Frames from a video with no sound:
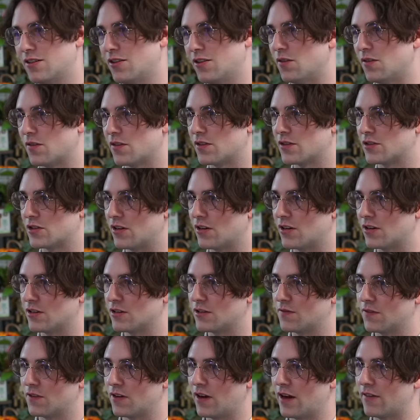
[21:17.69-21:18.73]
overcharge
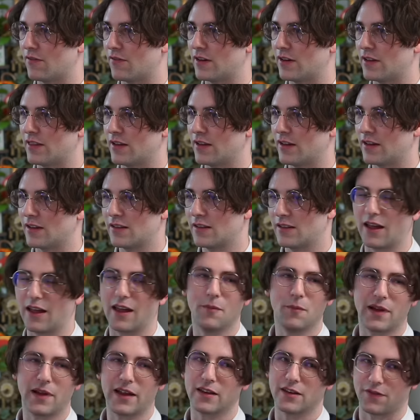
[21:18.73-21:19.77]
for everything like and
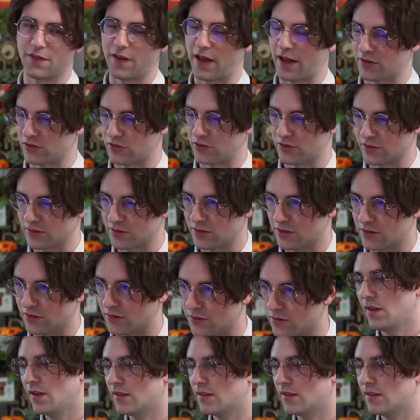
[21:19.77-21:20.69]
manufacturers too